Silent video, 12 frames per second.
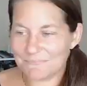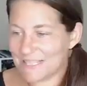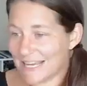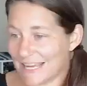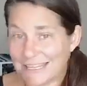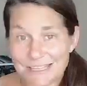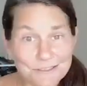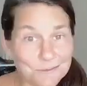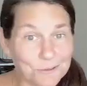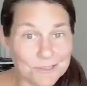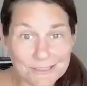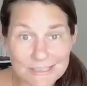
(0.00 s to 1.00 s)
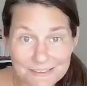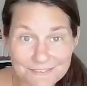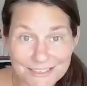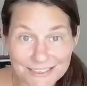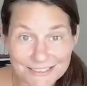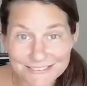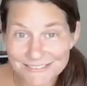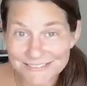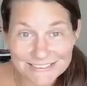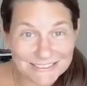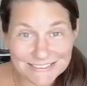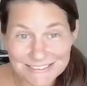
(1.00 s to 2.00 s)
Take it or leave it.
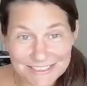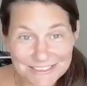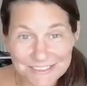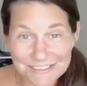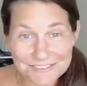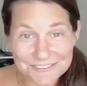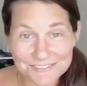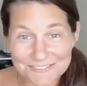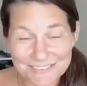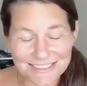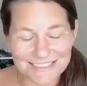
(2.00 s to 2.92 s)
You know,